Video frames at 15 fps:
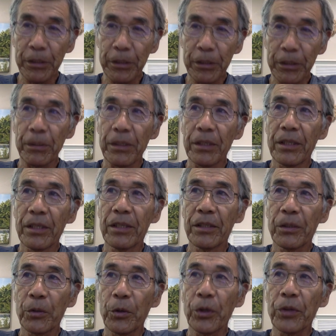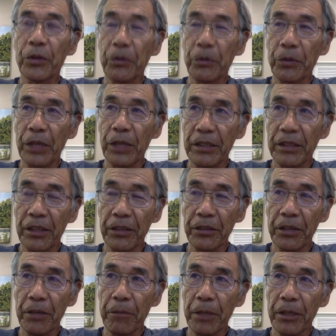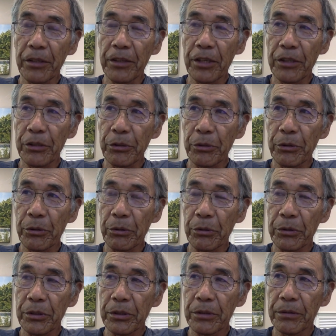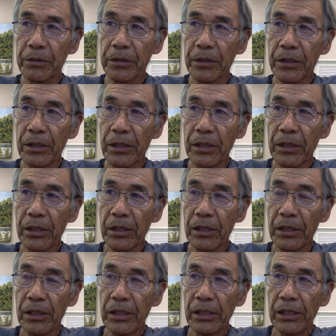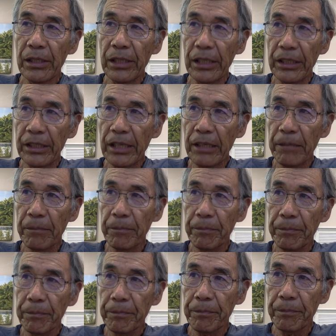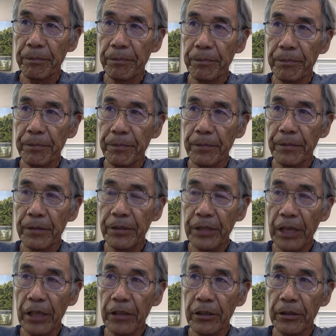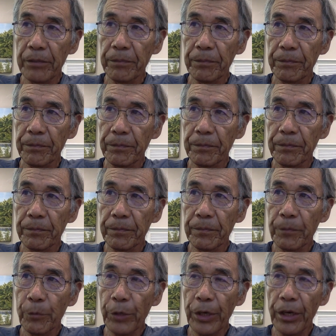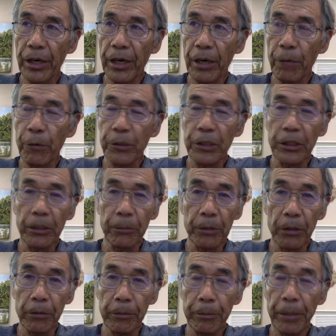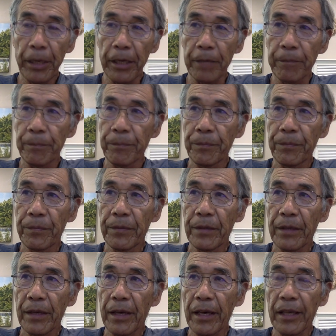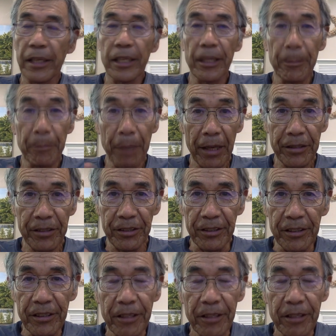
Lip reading: of going through that 10-day meditation course. In that state where I was in the middle of the pain, I imagined,